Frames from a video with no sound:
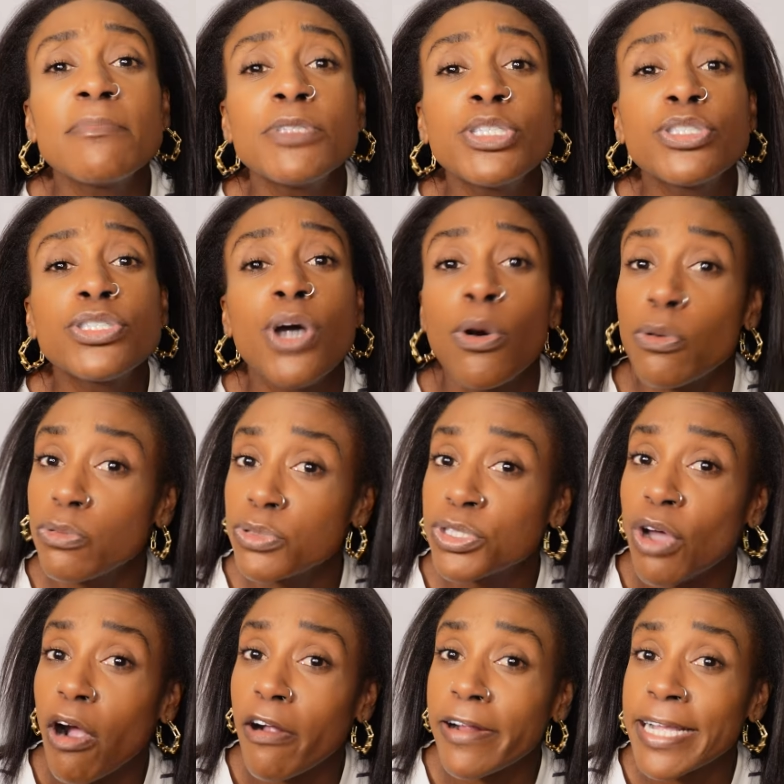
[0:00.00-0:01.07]
am so
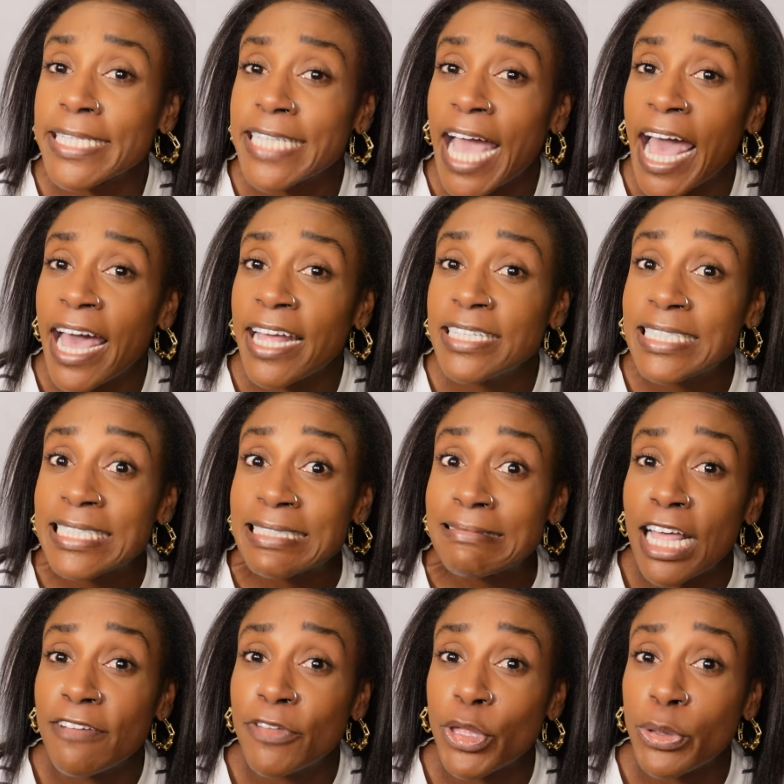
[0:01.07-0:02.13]
sorry, Dad.
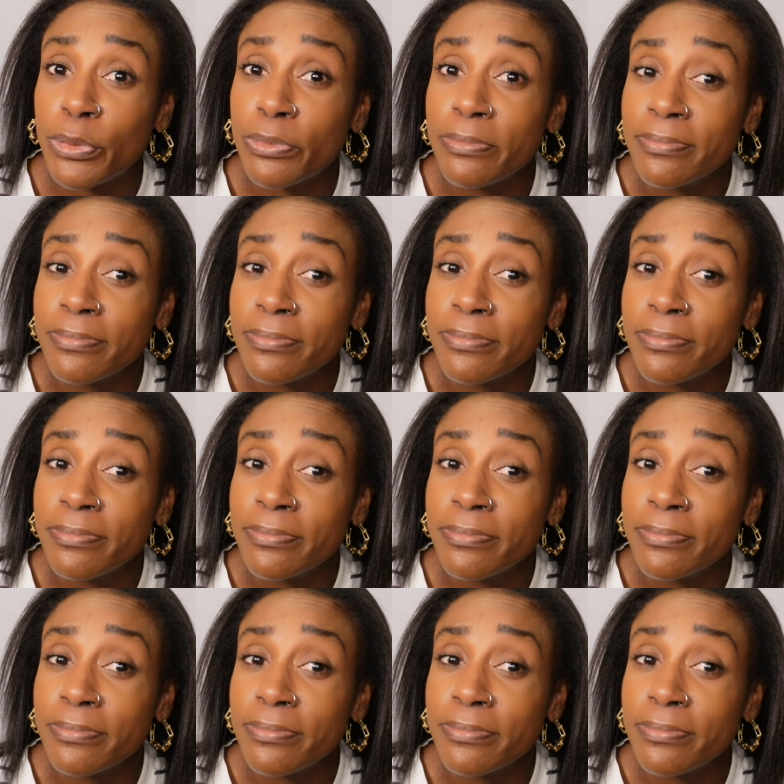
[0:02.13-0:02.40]
Love you.